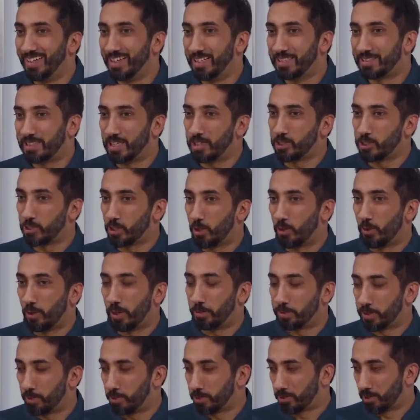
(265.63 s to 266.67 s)
and say, so
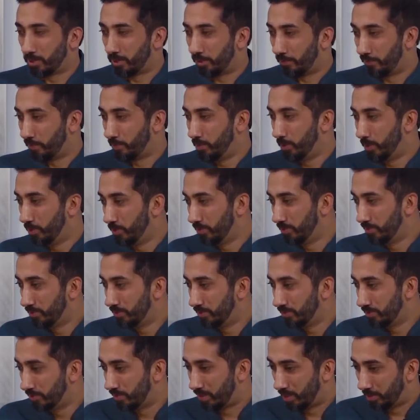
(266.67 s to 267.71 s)
I'm supposed to learn from you?
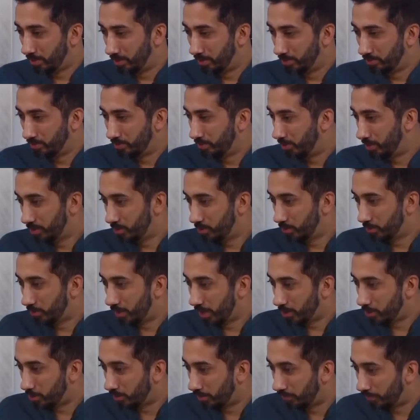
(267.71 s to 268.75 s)
I mean, where did you
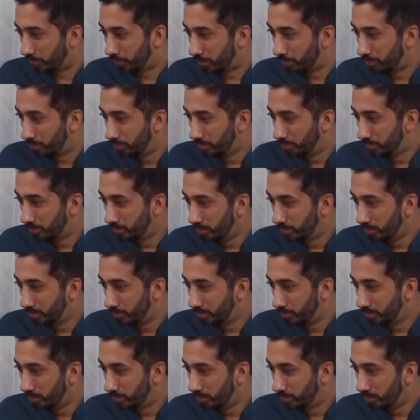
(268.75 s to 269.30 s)
graduate from?